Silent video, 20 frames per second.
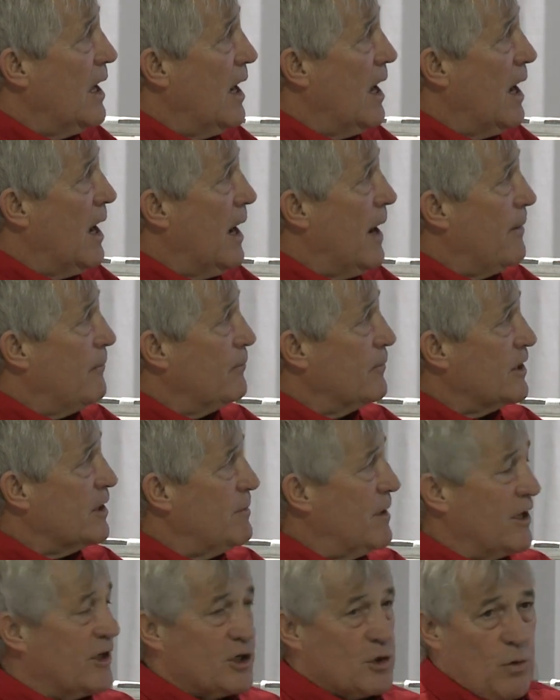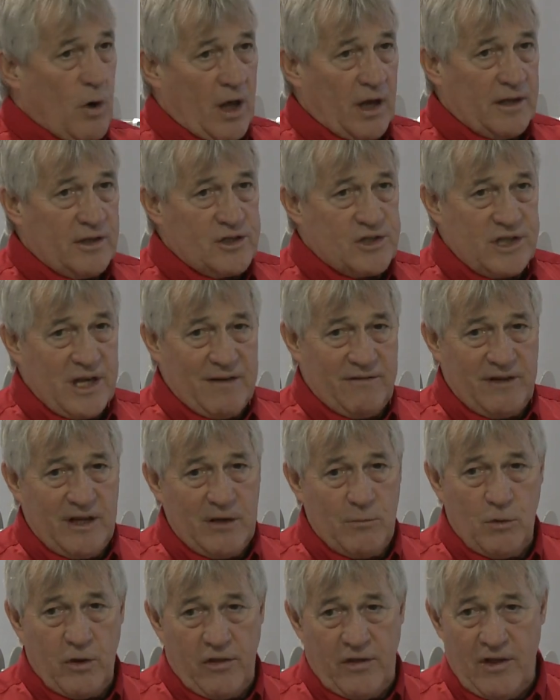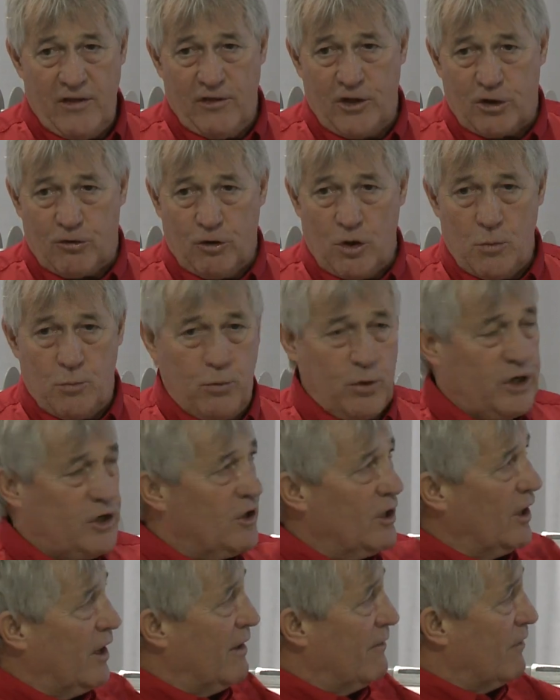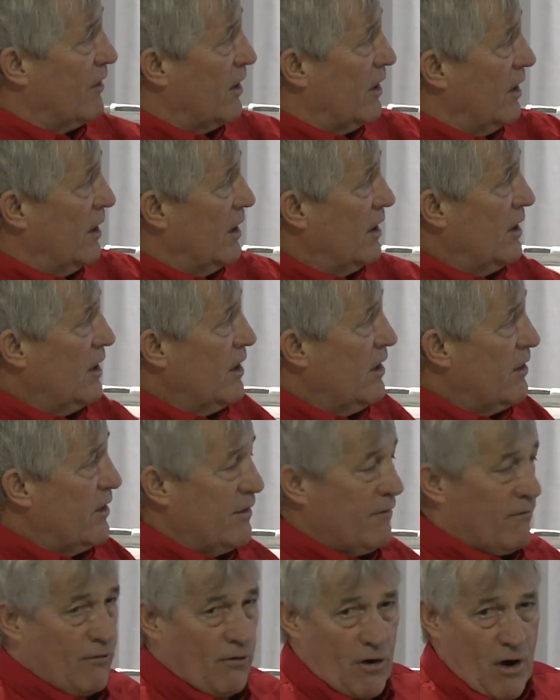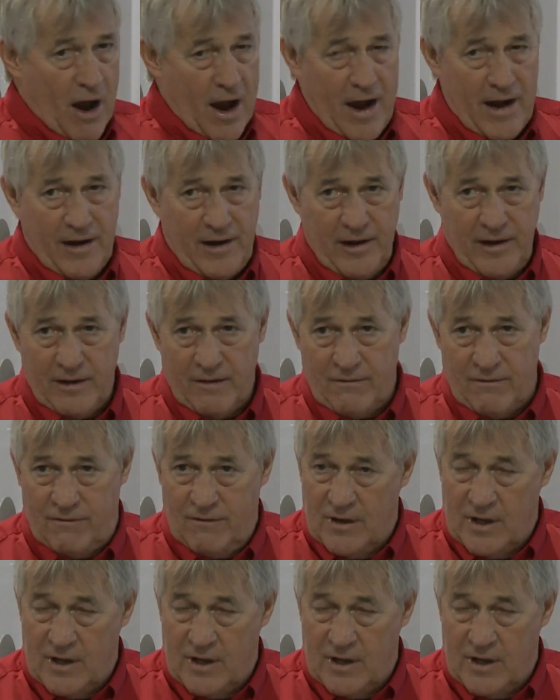committed to quality and safety, and within the group we deliver the variety of